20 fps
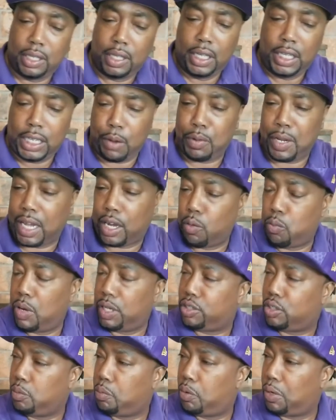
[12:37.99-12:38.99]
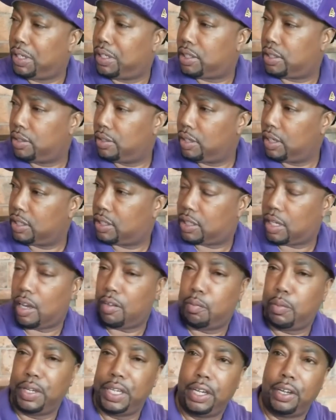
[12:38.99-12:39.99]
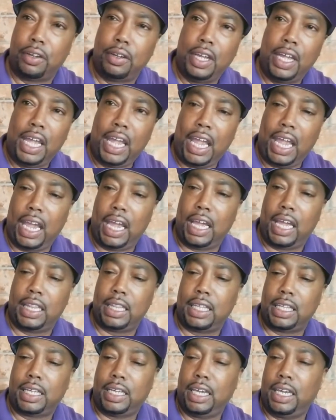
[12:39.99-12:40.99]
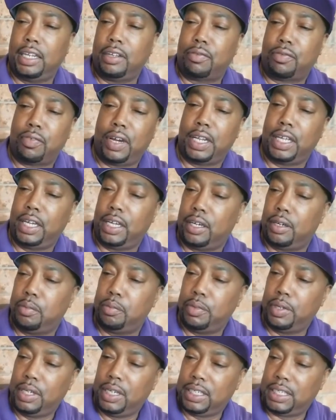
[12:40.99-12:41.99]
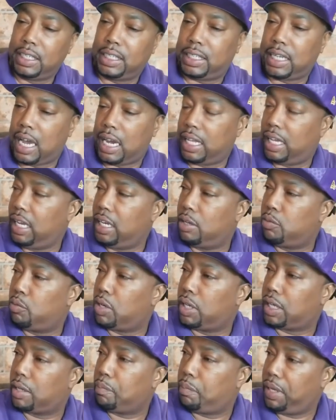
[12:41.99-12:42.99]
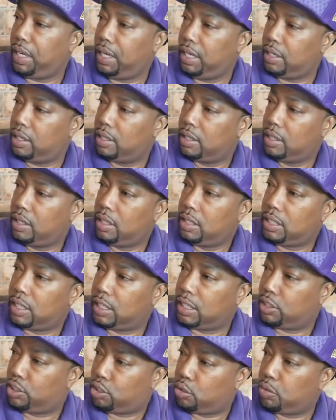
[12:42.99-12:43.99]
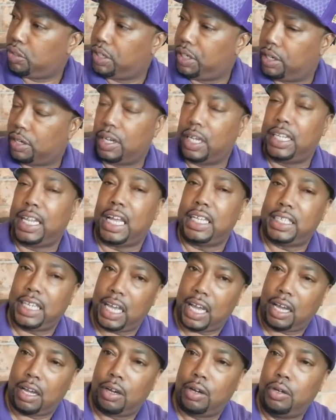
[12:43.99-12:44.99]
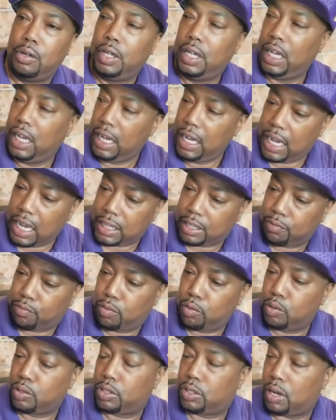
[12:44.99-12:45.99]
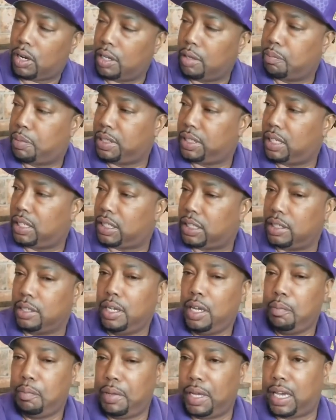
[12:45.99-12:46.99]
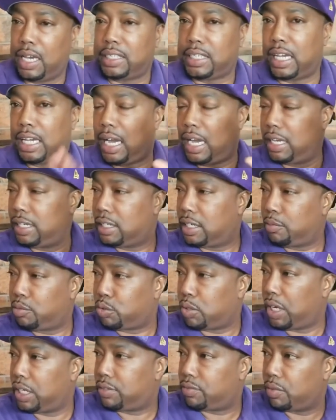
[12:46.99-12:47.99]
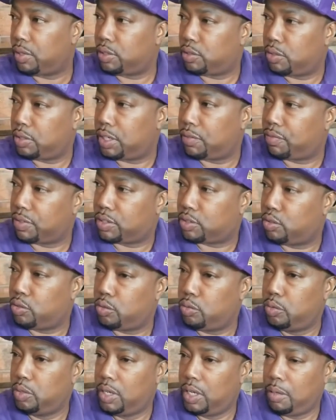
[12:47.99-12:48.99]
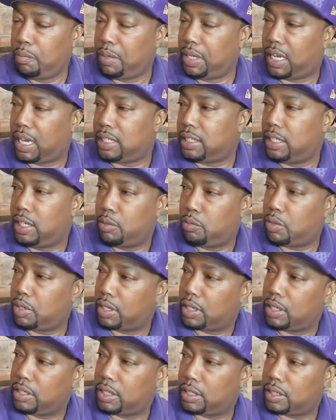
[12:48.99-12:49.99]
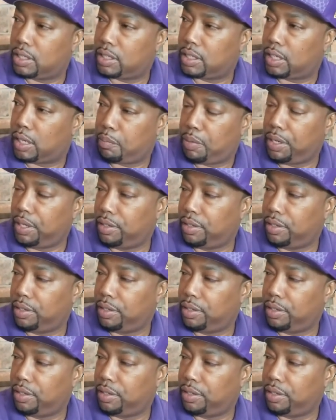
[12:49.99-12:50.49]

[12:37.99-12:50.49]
they were like a 1-2 punch his sophomore year, and the kid in front of him decided he didn't want to compete his junior year, and that's how he got the full starting position, because that guy ended up transferring to a different school because he didn't want to compete.